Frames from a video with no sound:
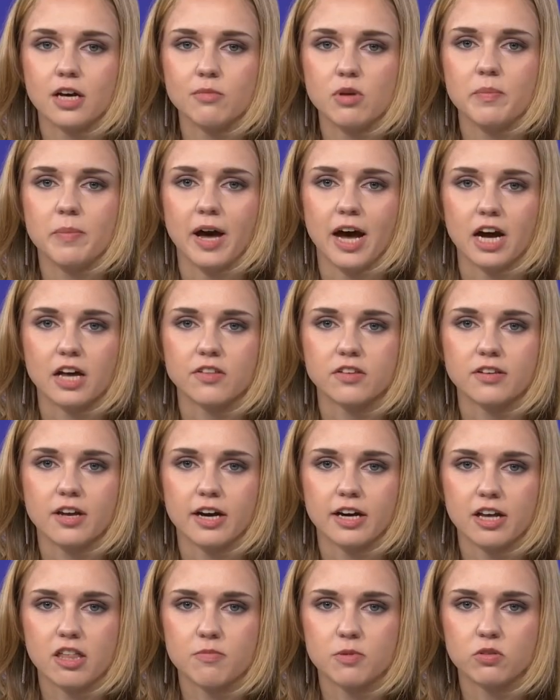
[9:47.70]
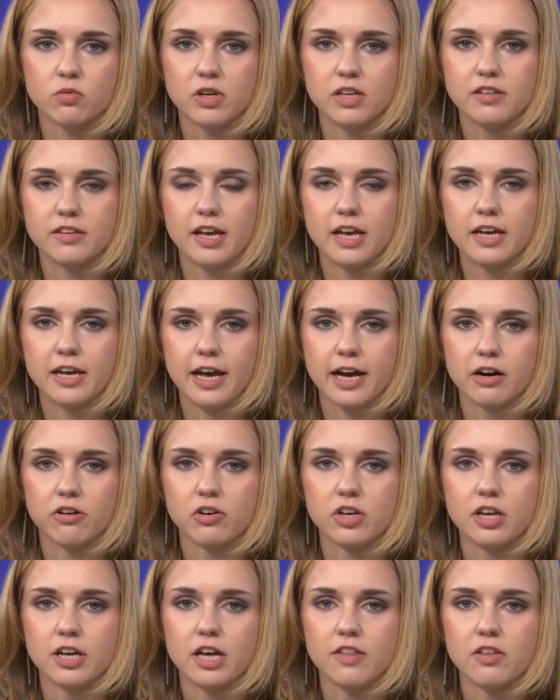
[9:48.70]
Coming back, the ties between Dane
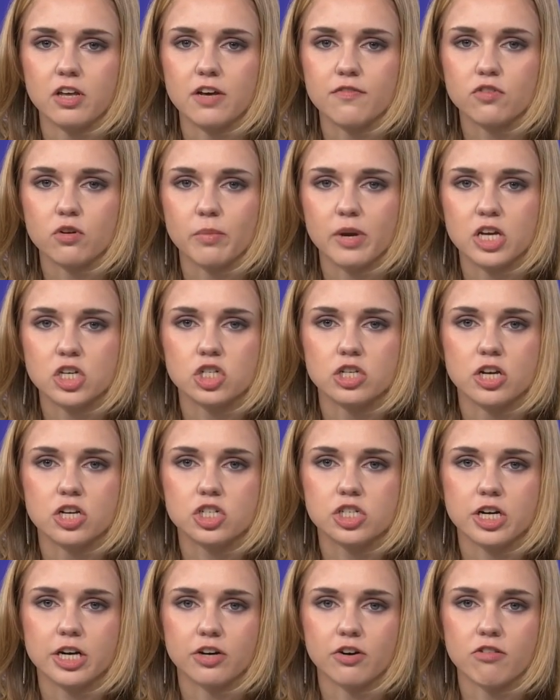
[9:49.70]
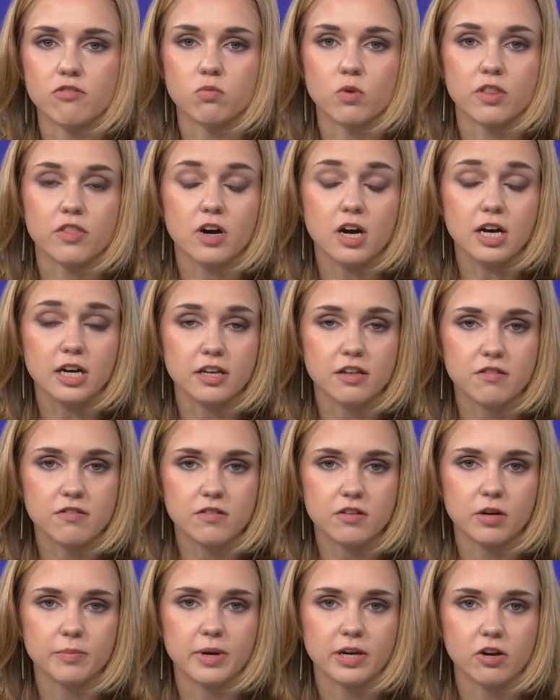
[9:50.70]
County and the information it shares with ICE